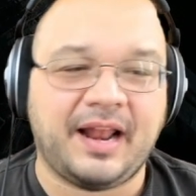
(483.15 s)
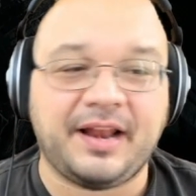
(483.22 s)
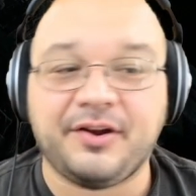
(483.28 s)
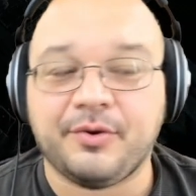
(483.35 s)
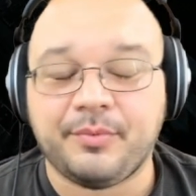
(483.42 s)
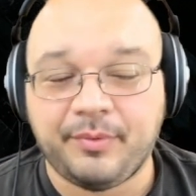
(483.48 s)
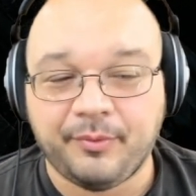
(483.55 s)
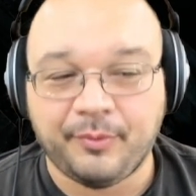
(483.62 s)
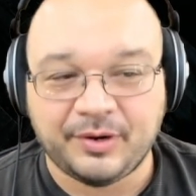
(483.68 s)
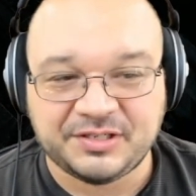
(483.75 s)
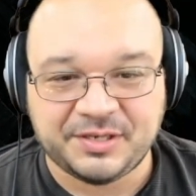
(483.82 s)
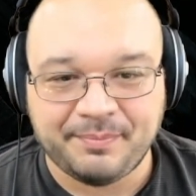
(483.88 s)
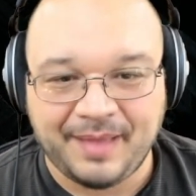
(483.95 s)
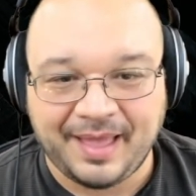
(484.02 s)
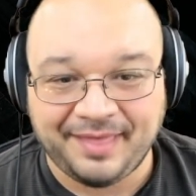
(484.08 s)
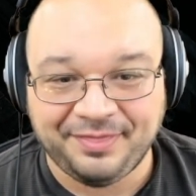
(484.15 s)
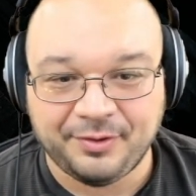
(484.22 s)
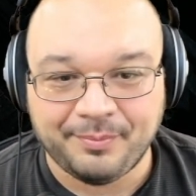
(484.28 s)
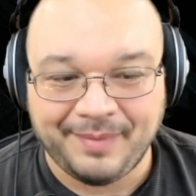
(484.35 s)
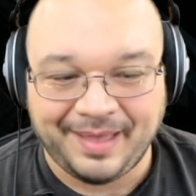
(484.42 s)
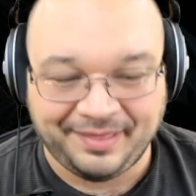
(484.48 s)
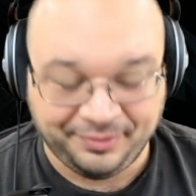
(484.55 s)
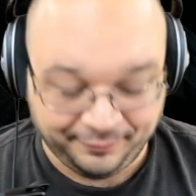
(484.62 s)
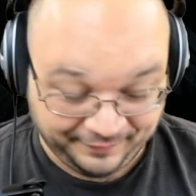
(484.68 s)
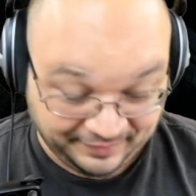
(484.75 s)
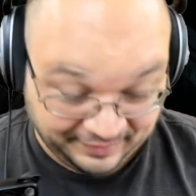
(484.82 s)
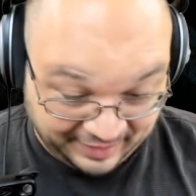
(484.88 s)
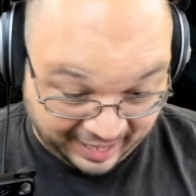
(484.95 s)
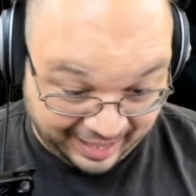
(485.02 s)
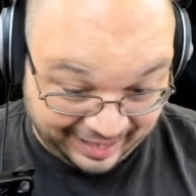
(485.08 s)
I know when we were watching Matho, Mathil found
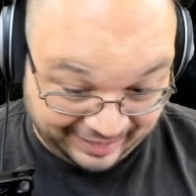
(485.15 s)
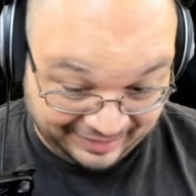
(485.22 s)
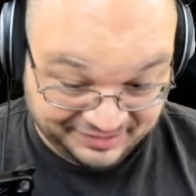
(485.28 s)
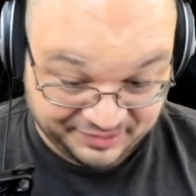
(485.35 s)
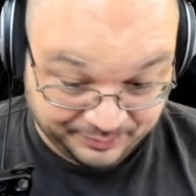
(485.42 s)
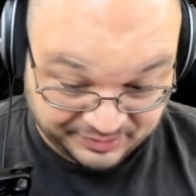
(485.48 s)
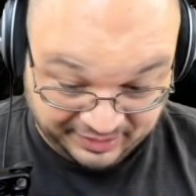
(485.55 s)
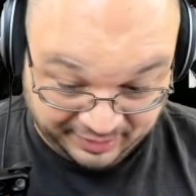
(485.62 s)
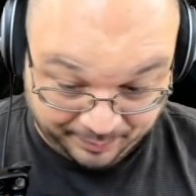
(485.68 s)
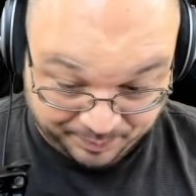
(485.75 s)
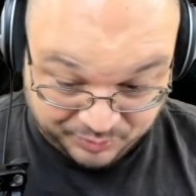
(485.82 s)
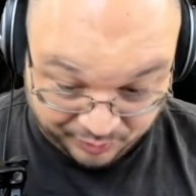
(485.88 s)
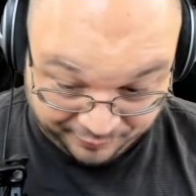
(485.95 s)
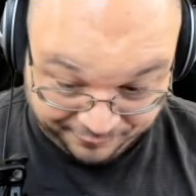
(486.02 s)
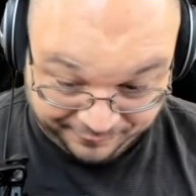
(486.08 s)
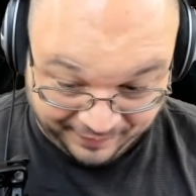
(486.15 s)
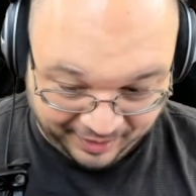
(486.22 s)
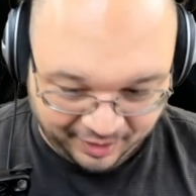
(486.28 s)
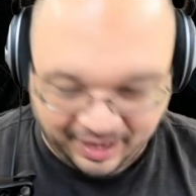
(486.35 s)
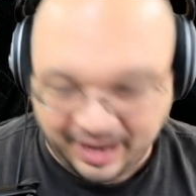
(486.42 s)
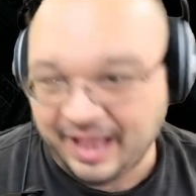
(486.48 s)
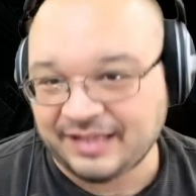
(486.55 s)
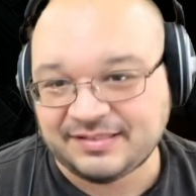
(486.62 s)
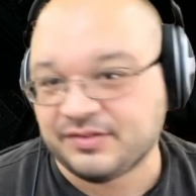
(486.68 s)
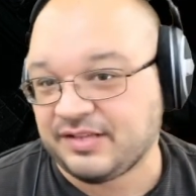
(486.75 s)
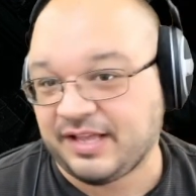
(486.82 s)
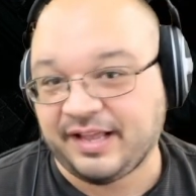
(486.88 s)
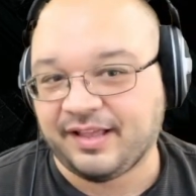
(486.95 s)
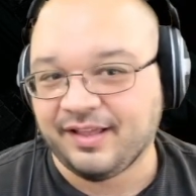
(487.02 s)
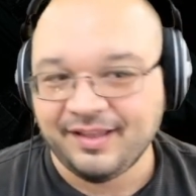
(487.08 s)
an axe and it was like a pure fire axe. I was
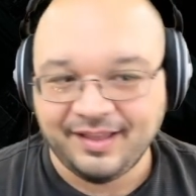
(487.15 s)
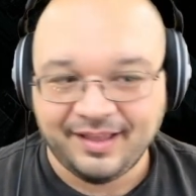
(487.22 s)
like,